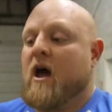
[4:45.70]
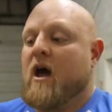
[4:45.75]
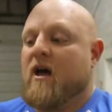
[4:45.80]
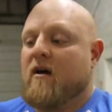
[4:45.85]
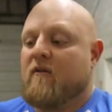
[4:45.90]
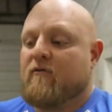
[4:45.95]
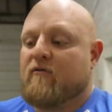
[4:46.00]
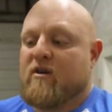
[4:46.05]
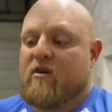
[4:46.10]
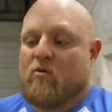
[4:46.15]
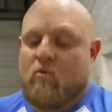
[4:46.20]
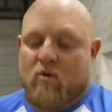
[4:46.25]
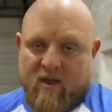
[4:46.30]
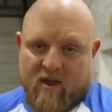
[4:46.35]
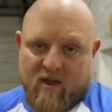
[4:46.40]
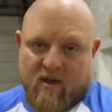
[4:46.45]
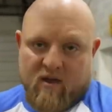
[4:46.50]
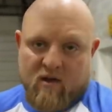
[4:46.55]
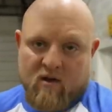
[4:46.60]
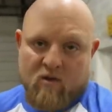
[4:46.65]
Every
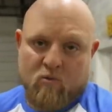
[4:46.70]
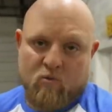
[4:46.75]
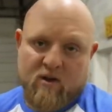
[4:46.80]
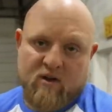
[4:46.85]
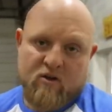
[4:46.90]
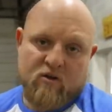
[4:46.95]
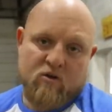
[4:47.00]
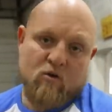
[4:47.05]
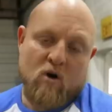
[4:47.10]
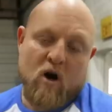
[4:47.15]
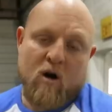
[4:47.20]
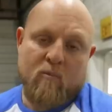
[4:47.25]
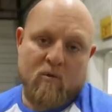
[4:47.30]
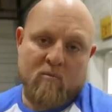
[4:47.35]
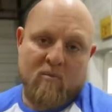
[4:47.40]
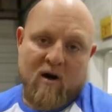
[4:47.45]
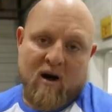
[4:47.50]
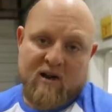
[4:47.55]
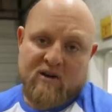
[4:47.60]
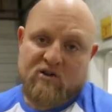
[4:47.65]
week, we do
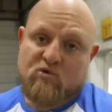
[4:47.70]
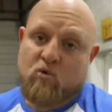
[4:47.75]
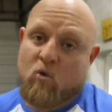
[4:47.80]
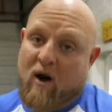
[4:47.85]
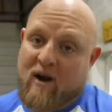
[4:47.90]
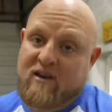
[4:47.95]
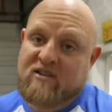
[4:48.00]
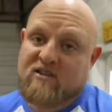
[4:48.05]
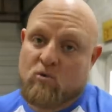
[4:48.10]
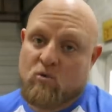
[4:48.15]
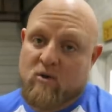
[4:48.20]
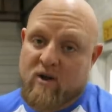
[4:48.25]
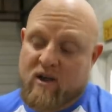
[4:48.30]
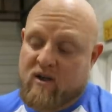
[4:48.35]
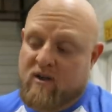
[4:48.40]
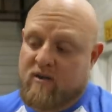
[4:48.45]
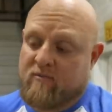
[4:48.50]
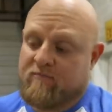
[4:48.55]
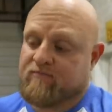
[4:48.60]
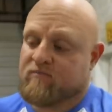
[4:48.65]
upper body twice a
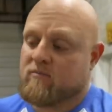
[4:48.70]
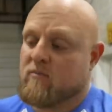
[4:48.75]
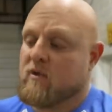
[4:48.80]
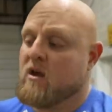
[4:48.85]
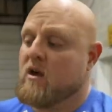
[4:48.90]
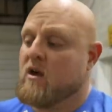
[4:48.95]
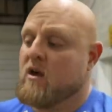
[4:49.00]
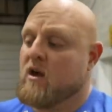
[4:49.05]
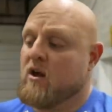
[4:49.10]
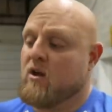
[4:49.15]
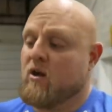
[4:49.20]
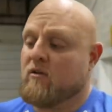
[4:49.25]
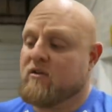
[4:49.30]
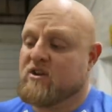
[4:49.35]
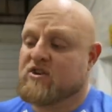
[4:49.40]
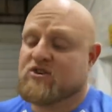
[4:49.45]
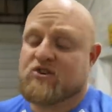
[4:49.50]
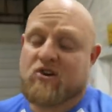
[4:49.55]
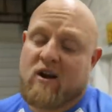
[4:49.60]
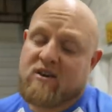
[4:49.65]
week. And on
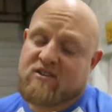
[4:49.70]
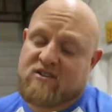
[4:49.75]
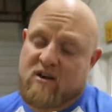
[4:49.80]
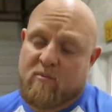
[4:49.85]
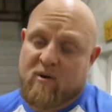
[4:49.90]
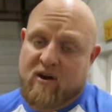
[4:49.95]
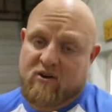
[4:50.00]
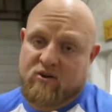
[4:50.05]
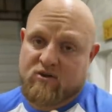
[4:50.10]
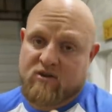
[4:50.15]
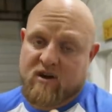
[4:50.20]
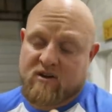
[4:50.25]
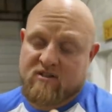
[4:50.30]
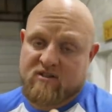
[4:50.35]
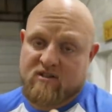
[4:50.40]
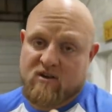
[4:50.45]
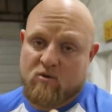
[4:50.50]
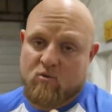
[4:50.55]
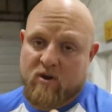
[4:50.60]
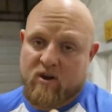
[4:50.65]
these tricep
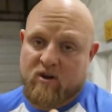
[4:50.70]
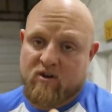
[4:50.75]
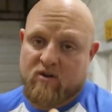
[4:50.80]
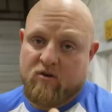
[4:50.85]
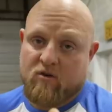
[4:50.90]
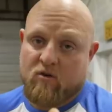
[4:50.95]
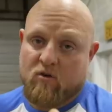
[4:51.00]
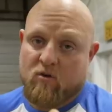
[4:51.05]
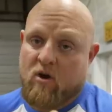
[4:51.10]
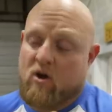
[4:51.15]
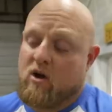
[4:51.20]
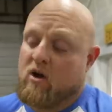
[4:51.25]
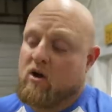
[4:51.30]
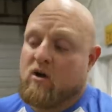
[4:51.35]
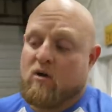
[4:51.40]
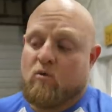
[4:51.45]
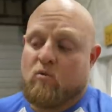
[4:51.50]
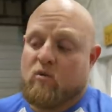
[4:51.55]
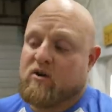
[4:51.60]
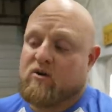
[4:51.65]
exercises that we do
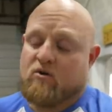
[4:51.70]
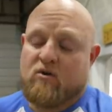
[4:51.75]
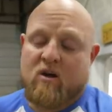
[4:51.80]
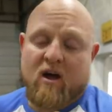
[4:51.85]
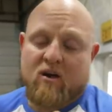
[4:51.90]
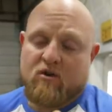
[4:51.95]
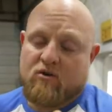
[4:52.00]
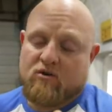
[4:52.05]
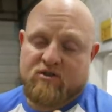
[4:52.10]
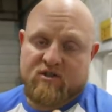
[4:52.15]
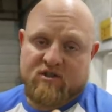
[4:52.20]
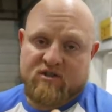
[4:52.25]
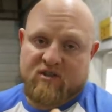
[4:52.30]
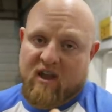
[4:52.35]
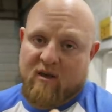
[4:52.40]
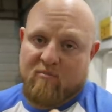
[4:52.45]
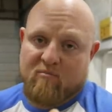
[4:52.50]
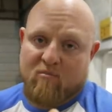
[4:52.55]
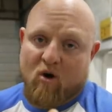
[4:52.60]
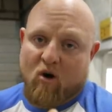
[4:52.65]
not use the
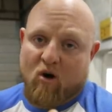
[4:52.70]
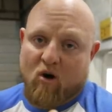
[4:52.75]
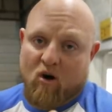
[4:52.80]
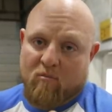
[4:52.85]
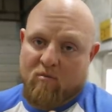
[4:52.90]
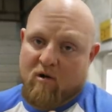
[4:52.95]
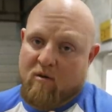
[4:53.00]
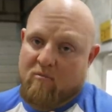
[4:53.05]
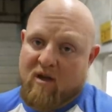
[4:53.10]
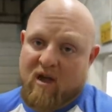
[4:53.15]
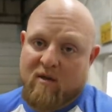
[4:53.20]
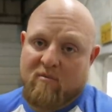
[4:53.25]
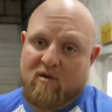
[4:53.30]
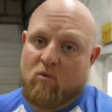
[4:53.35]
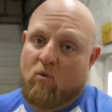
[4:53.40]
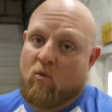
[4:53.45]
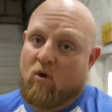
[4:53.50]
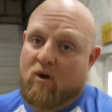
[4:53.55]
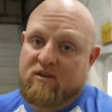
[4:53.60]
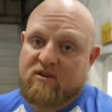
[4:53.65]
same bar, but maybe
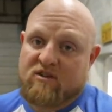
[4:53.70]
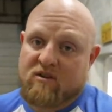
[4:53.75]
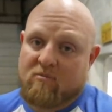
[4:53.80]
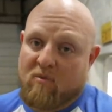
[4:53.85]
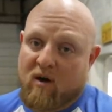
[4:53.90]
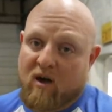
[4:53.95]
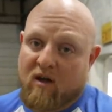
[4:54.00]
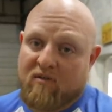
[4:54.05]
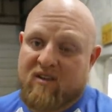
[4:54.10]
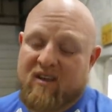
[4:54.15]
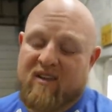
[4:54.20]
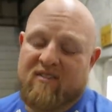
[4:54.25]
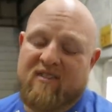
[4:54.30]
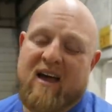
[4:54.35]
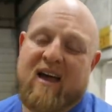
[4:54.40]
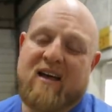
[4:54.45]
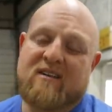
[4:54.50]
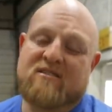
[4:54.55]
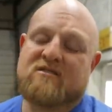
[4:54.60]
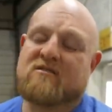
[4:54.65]
once a month, and
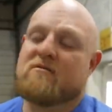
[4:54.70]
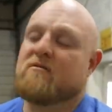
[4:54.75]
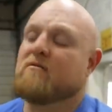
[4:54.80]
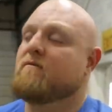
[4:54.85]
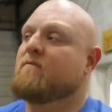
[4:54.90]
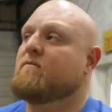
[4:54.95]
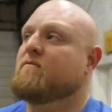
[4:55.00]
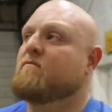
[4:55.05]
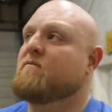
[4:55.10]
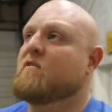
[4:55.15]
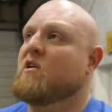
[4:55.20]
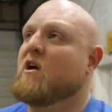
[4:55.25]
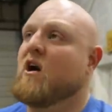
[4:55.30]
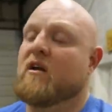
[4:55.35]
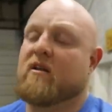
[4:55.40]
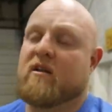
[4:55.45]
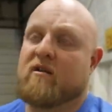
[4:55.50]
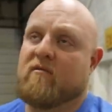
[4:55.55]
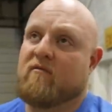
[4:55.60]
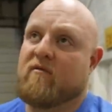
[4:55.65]
that's
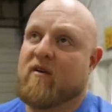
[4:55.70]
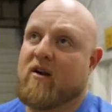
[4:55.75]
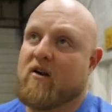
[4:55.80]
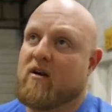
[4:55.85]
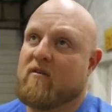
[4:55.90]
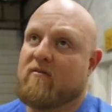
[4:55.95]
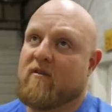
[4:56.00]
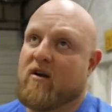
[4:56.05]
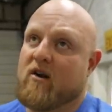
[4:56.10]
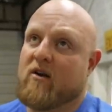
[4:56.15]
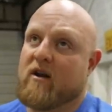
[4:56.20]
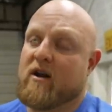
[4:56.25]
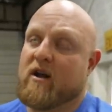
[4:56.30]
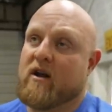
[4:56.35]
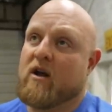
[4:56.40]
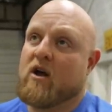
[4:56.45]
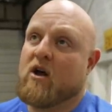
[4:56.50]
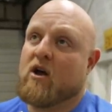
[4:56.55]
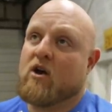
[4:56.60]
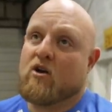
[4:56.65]
cutting it very,
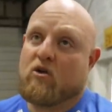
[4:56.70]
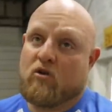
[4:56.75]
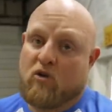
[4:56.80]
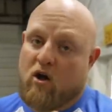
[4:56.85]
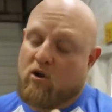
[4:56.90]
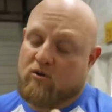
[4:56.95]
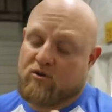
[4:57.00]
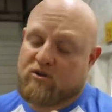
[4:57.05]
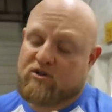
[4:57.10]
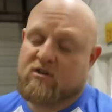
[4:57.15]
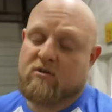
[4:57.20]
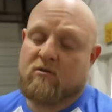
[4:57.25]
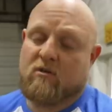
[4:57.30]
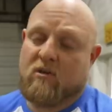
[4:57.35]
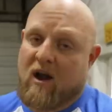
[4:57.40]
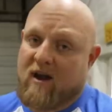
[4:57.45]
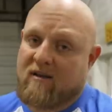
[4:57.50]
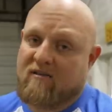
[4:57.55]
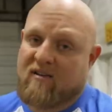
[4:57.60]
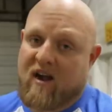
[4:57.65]
very close. A
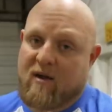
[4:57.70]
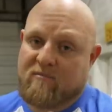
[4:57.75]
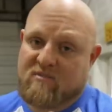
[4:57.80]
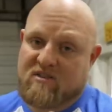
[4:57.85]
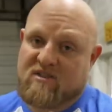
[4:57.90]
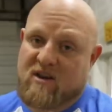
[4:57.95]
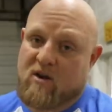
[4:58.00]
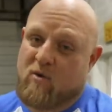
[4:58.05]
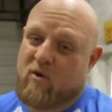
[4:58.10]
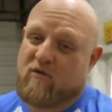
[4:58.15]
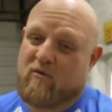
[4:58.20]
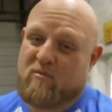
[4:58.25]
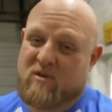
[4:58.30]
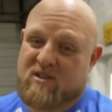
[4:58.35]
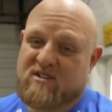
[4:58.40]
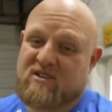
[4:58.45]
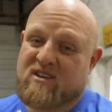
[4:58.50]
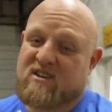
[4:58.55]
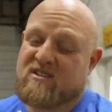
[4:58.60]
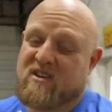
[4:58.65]
lot of times it's anywhere from
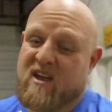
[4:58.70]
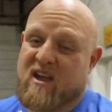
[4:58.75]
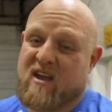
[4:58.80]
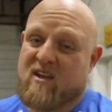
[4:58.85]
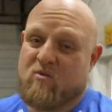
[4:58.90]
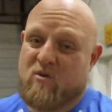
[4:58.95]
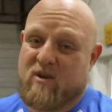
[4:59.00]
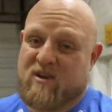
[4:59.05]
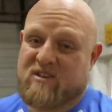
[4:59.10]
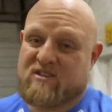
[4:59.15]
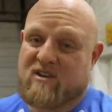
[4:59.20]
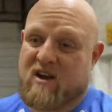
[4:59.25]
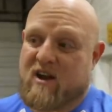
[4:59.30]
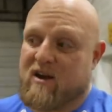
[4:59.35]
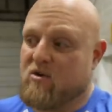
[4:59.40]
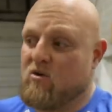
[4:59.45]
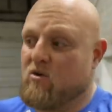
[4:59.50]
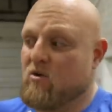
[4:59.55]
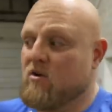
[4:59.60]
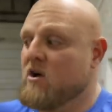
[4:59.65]
a 6 to 8 week
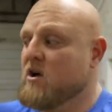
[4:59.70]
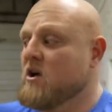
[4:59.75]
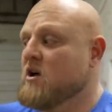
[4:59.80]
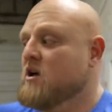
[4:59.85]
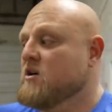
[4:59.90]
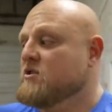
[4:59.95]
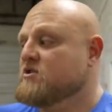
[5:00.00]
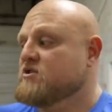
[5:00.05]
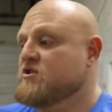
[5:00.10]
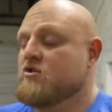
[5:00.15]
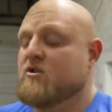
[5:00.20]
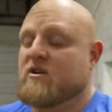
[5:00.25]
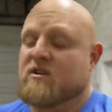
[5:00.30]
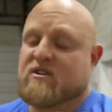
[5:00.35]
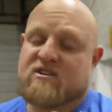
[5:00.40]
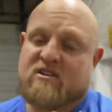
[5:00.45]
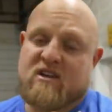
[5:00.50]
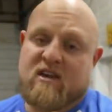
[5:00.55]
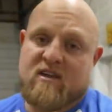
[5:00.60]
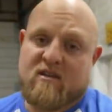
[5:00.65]
cycle. So you
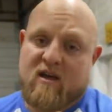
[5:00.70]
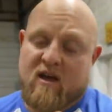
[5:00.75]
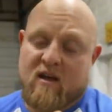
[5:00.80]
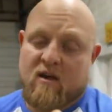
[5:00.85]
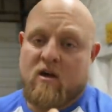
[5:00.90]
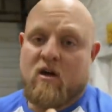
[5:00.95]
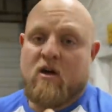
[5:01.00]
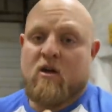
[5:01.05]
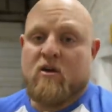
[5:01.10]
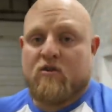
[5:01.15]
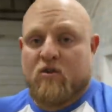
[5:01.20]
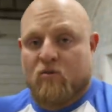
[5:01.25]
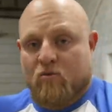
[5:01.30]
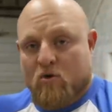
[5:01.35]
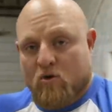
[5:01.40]
can see that the